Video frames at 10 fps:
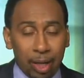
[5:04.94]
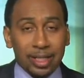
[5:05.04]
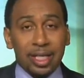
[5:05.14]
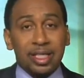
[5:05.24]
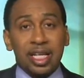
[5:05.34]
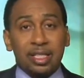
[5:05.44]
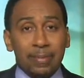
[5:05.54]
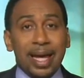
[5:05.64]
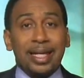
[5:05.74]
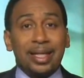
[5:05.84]
presence is
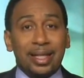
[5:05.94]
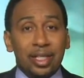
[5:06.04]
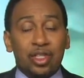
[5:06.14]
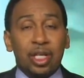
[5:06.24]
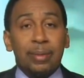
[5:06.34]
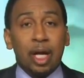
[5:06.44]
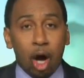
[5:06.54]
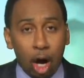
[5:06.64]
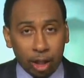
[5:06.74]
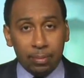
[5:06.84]
making a legitimate
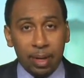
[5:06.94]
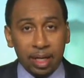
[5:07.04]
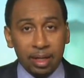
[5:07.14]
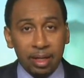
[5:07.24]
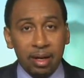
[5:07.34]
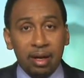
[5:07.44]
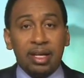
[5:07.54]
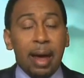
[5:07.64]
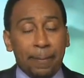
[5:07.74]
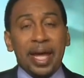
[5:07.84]
argument
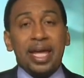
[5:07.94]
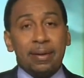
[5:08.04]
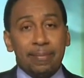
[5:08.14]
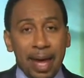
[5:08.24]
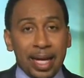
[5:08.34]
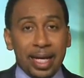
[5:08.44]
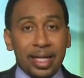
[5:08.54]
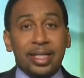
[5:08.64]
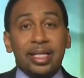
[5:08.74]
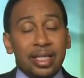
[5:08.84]
that Peyton
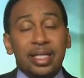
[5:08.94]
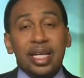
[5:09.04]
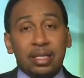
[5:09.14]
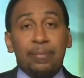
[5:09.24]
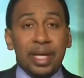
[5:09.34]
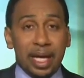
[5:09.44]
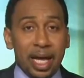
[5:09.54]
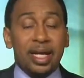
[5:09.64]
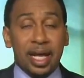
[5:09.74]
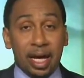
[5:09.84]
Manning doesn't need to
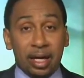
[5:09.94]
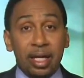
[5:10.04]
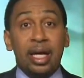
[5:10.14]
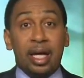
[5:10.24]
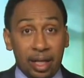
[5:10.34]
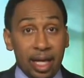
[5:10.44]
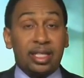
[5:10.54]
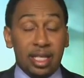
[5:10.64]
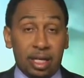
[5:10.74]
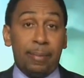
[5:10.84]
be in there
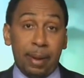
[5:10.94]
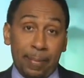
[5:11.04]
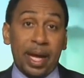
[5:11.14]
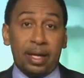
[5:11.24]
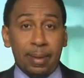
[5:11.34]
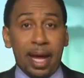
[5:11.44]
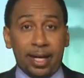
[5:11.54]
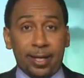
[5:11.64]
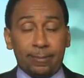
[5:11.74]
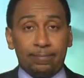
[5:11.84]
unless he can be Peyton
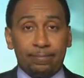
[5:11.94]
Manning.